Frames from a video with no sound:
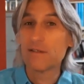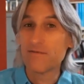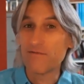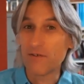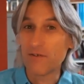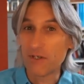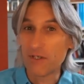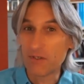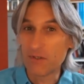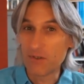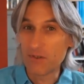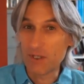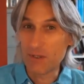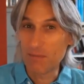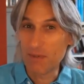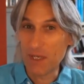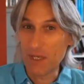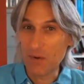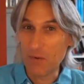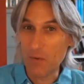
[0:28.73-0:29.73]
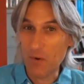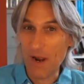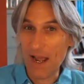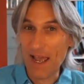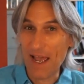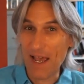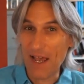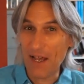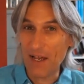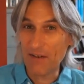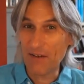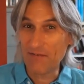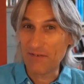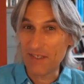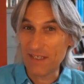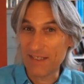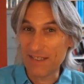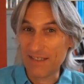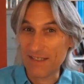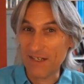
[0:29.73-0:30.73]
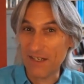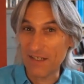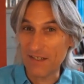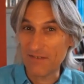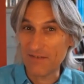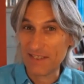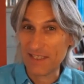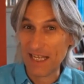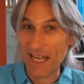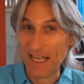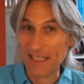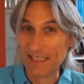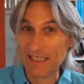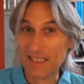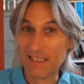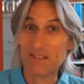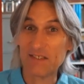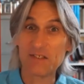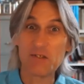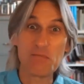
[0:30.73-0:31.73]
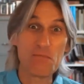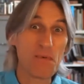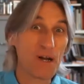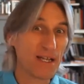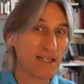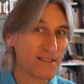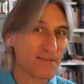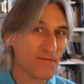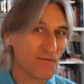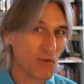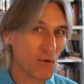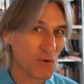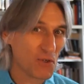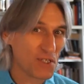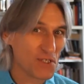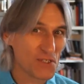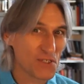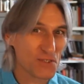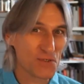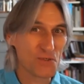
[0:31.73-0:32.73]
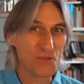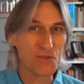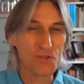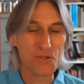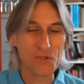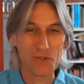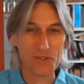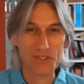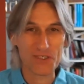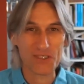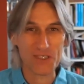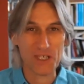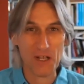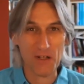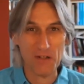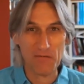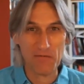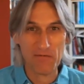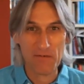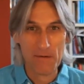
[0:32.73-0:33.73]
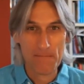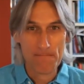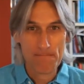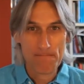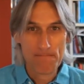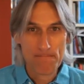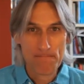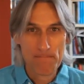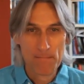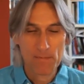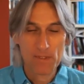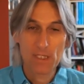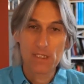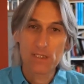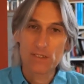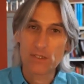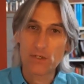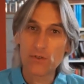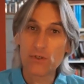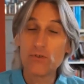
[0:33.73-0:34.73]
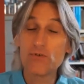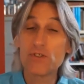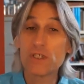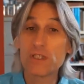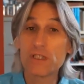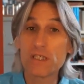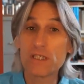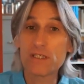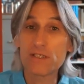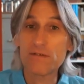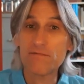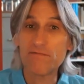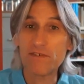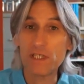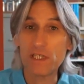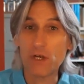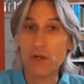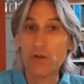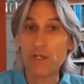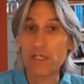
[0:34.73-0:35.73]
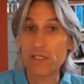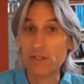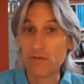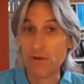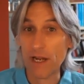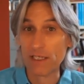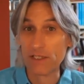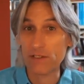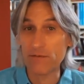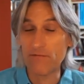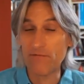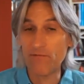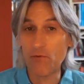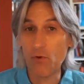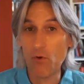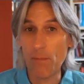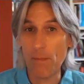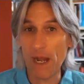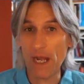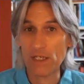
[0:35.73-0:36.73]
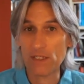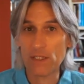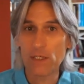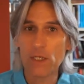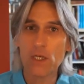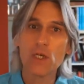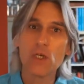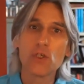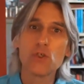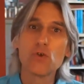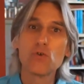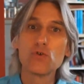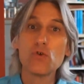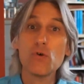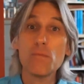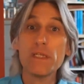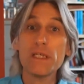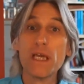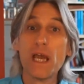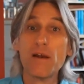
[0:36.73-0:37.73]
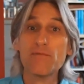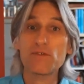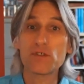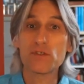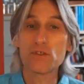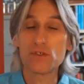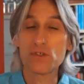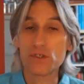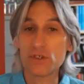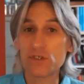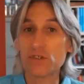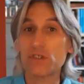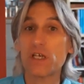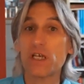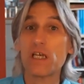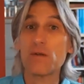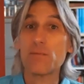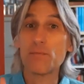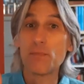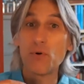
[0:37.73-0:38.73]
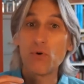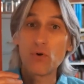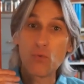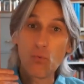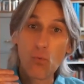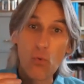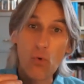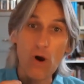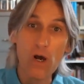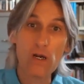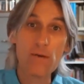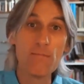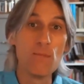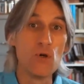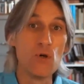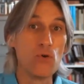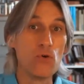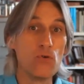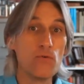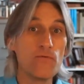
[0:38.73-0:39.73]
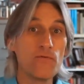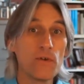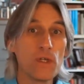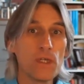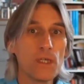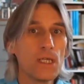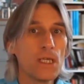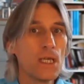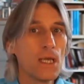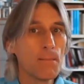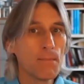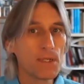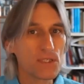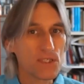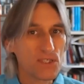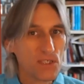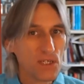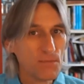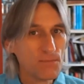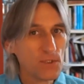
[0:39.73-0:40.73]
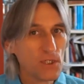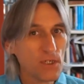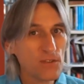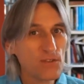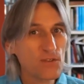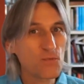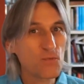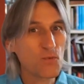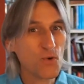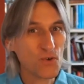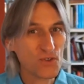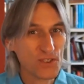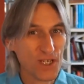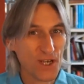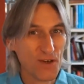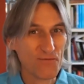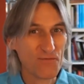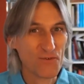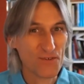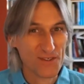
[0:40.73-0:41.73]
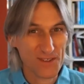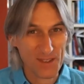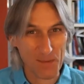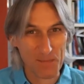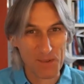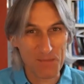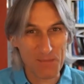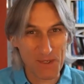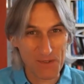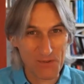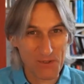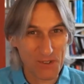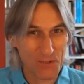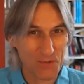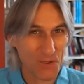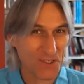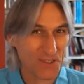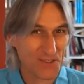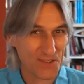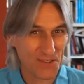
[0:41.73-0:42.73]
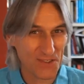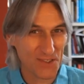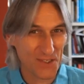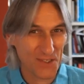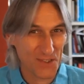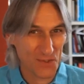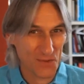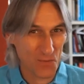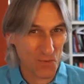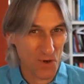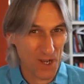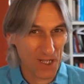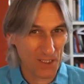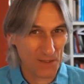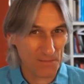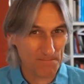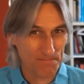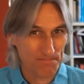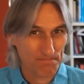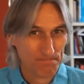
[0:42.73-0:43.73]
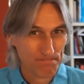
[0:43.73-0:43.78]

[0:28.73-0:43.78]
very good to be aware of these kind of tactics that you might fall into yourself. So using this video interactive format, you'll normally have to just input one move, but sometimes watch out for a supplementary question as well.